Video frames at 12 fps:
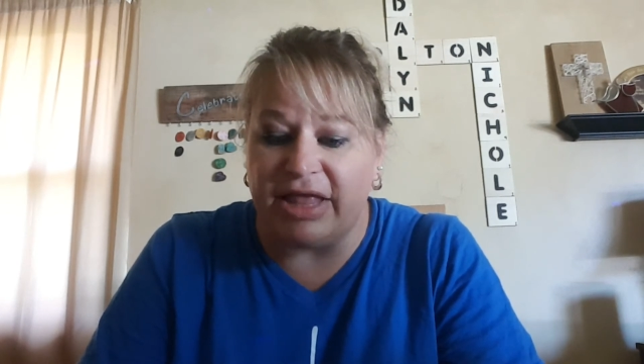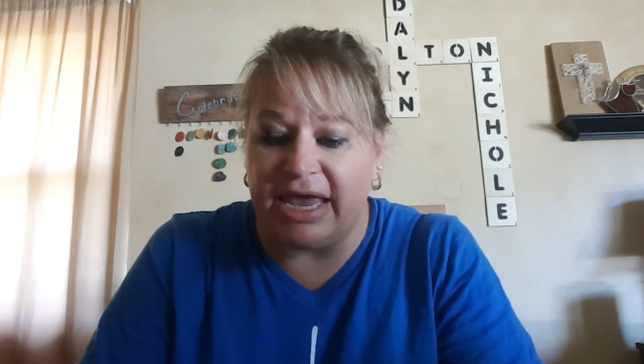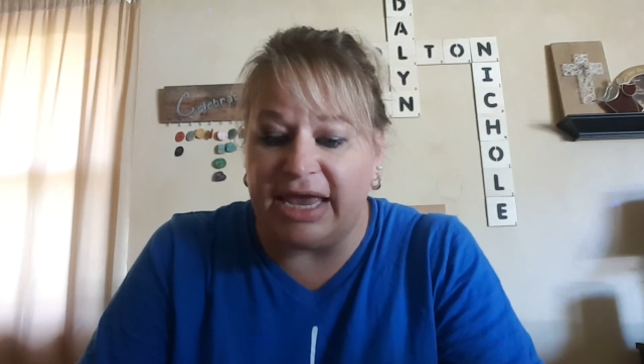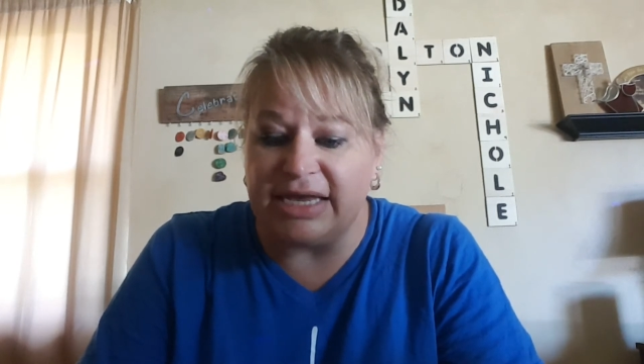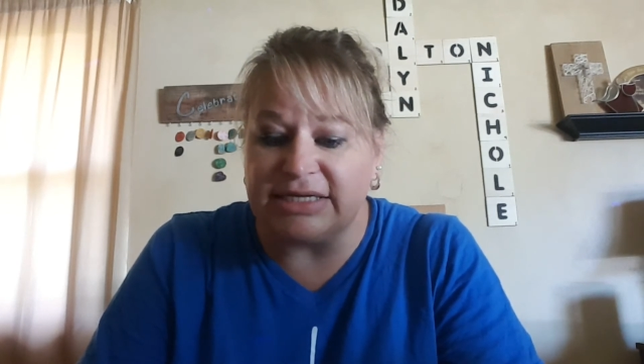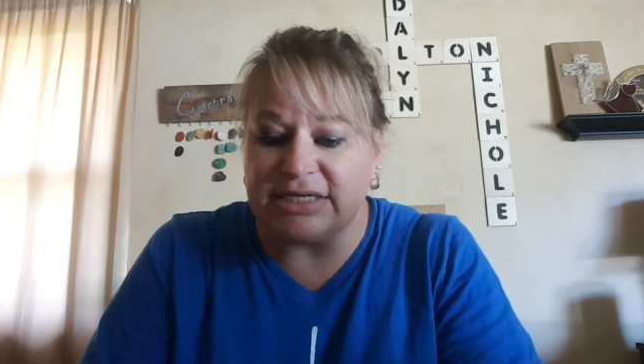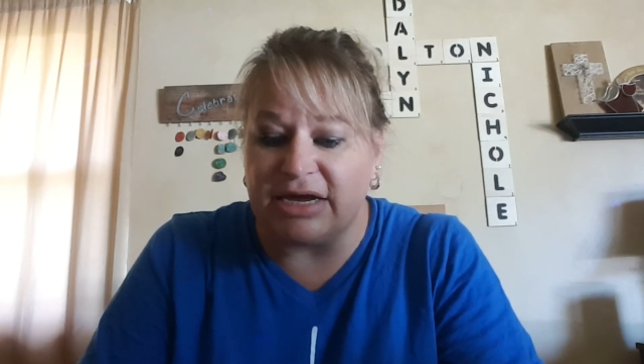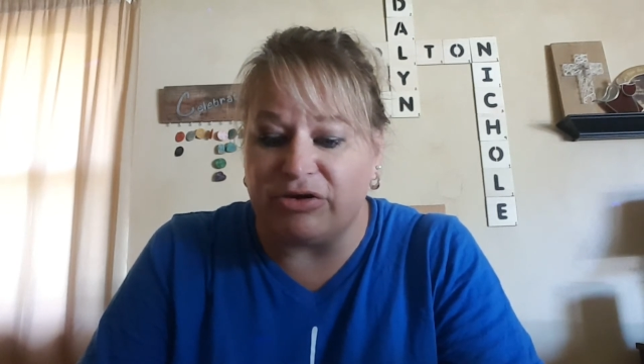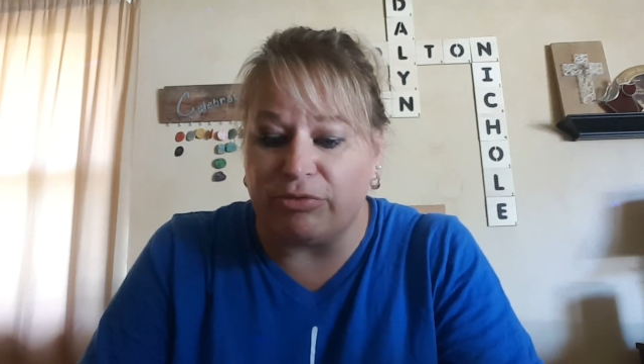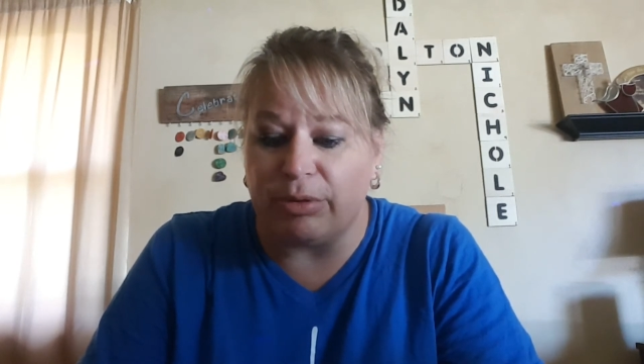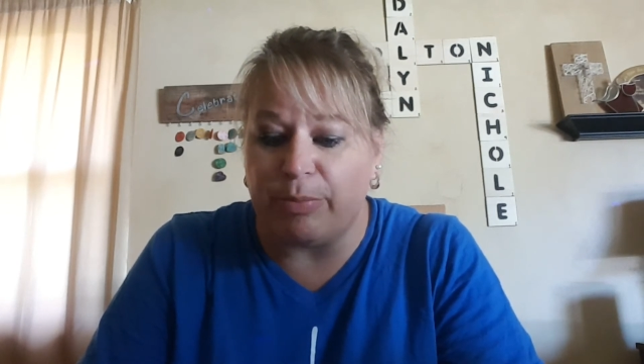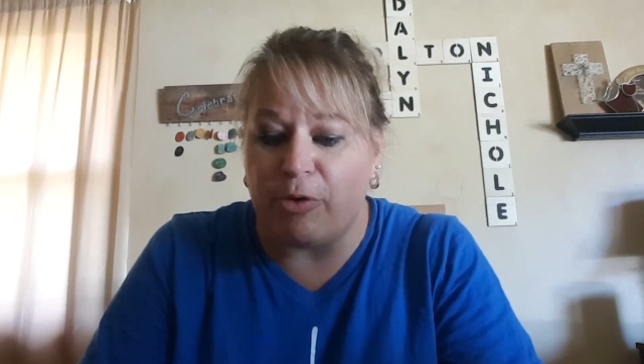A's on
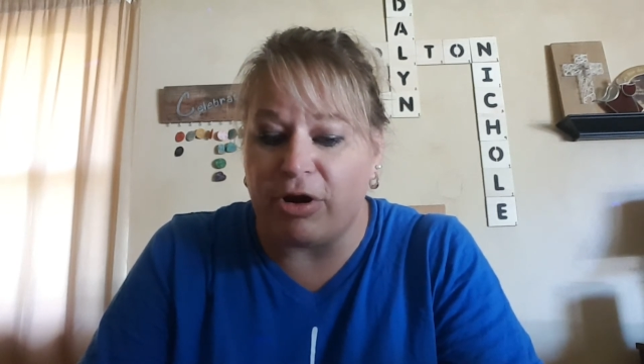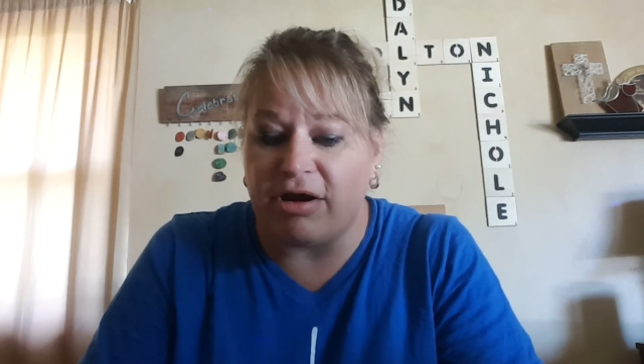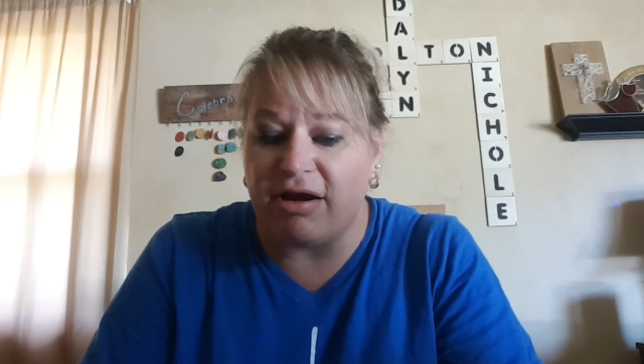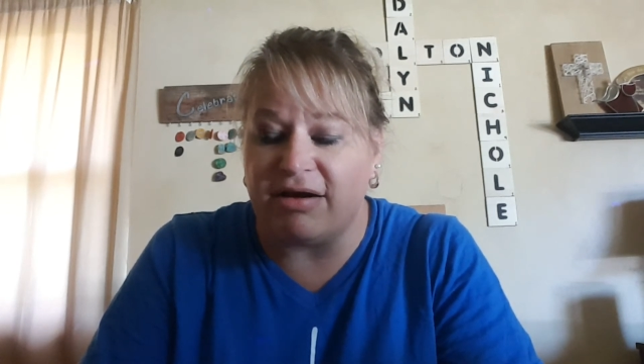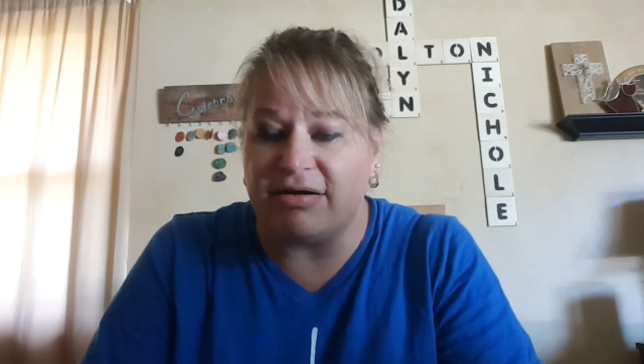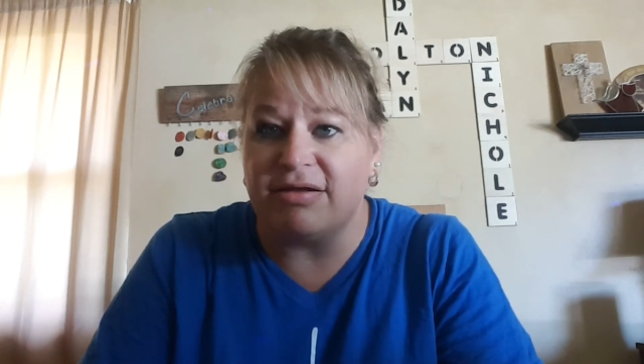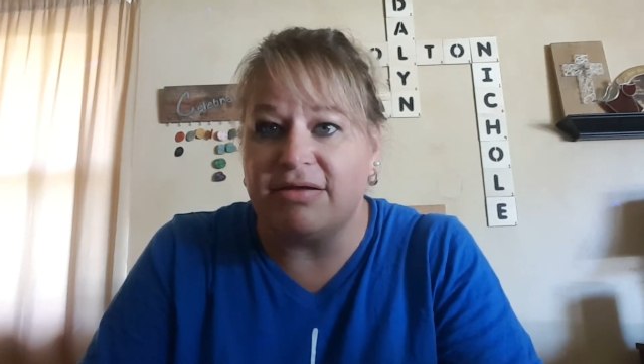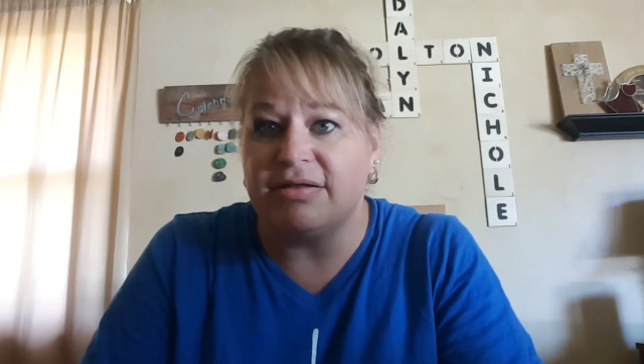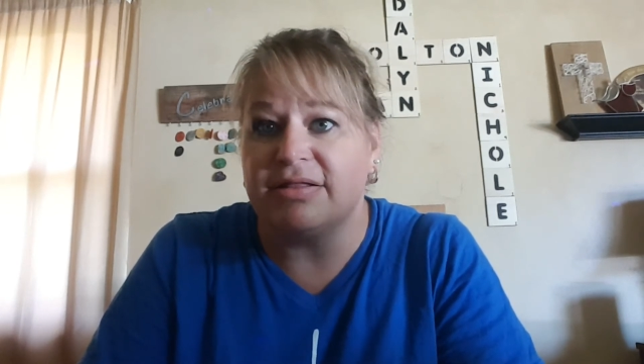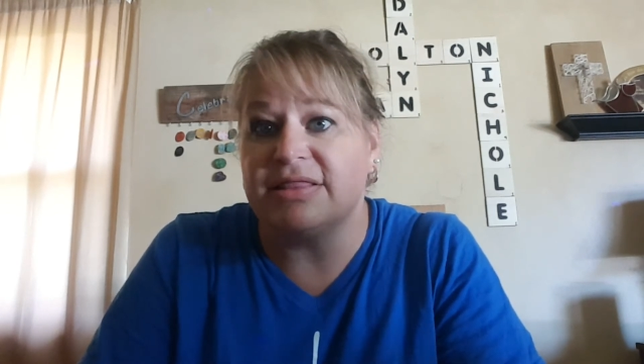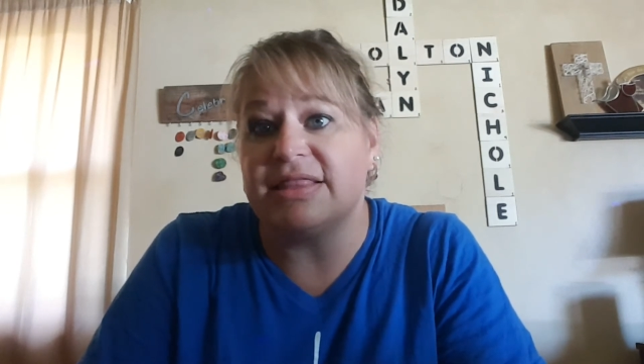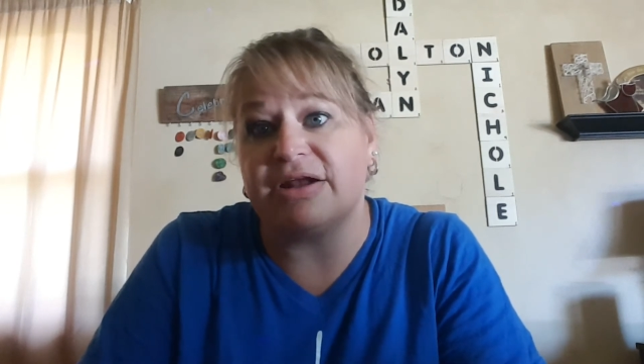your report card,
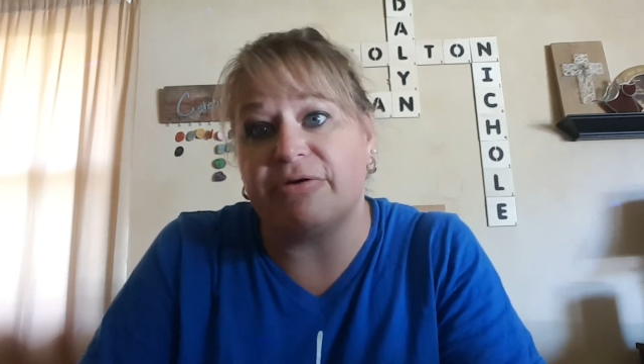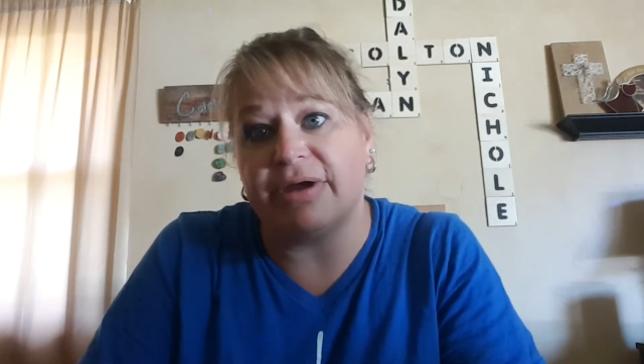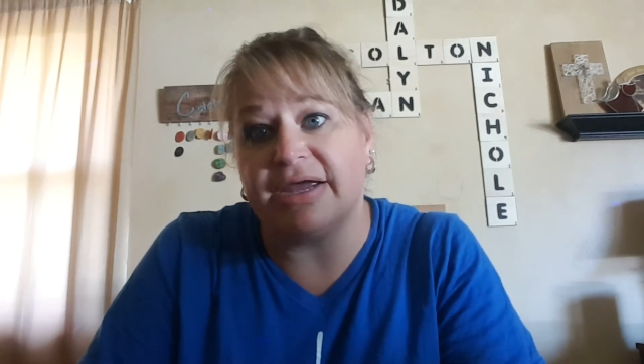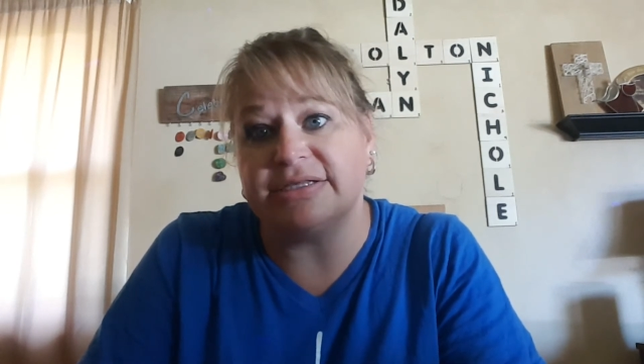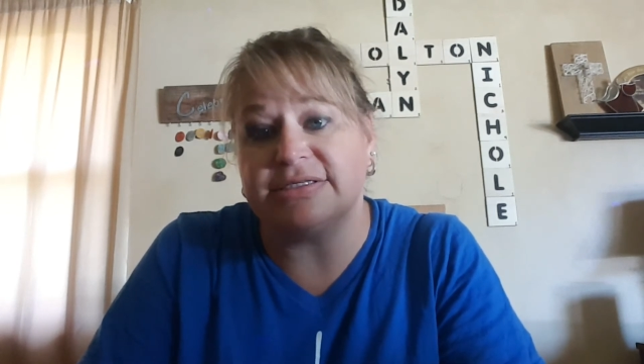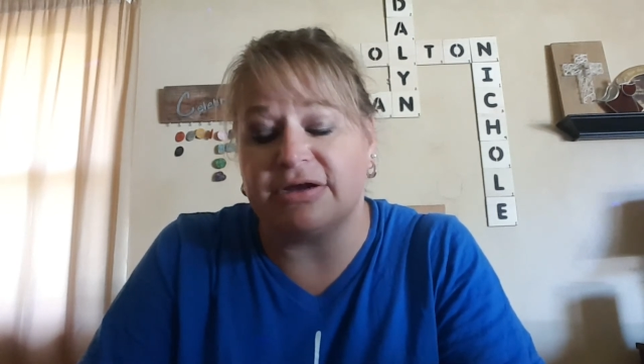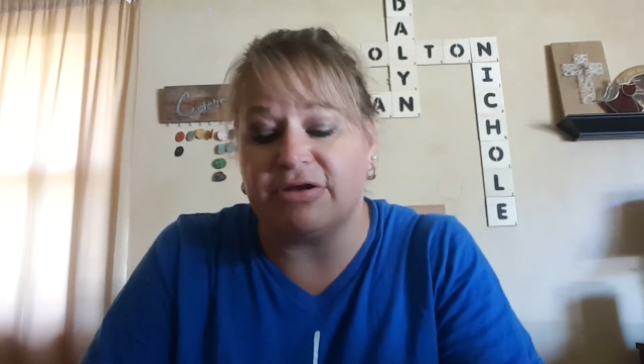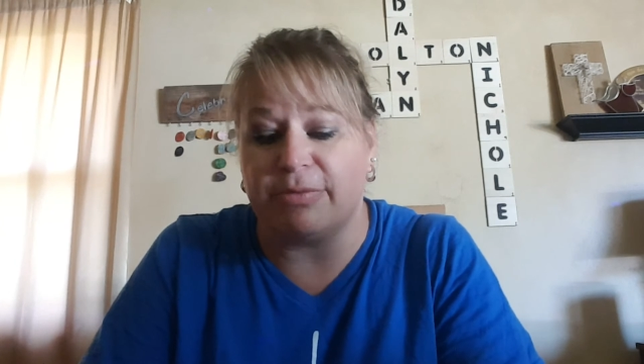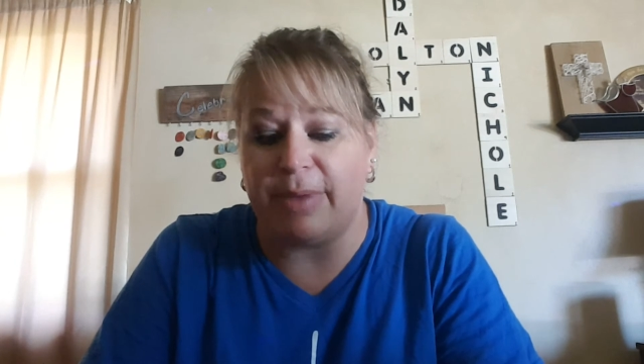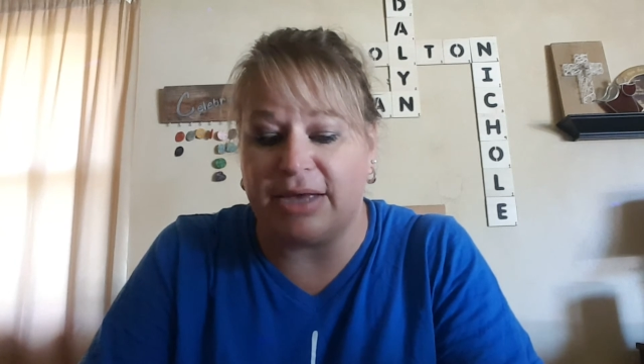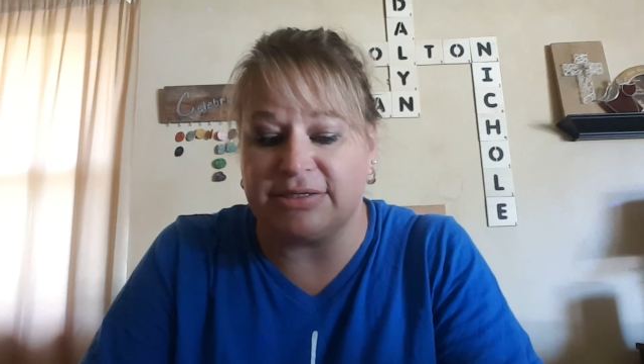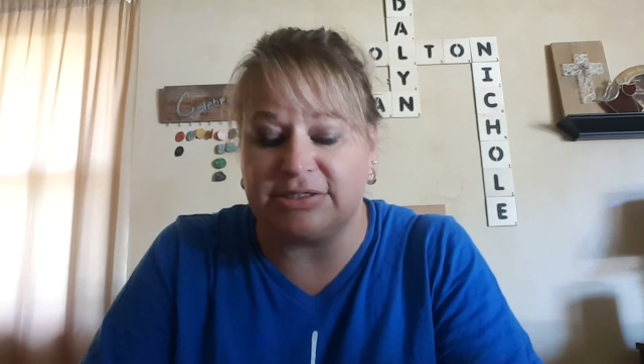then grades are your
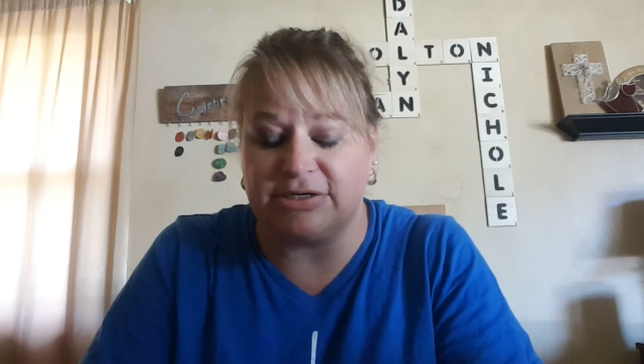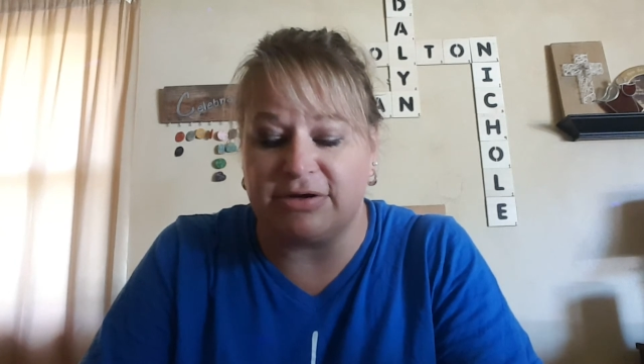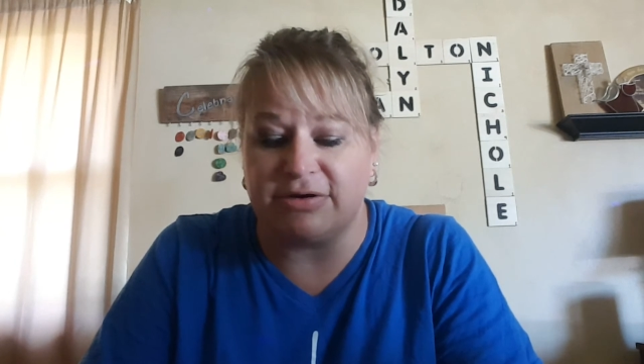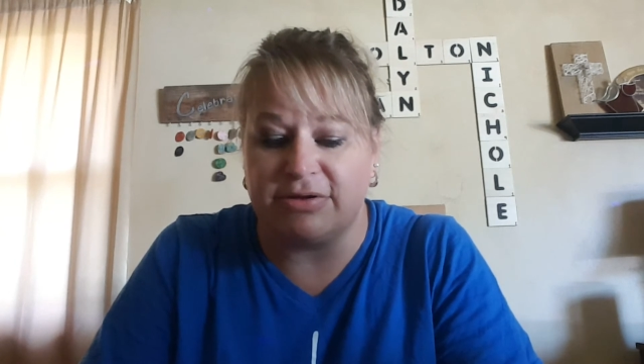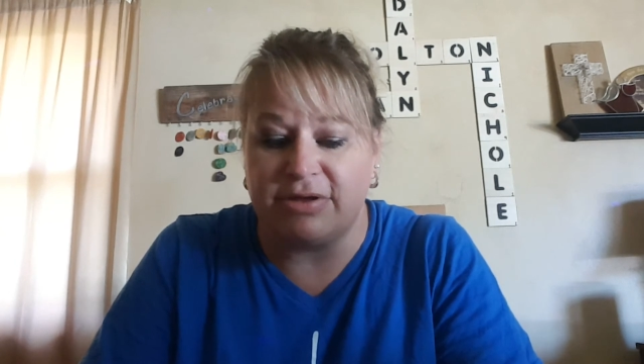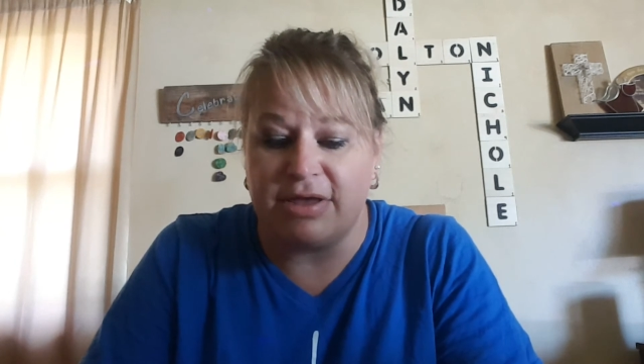master.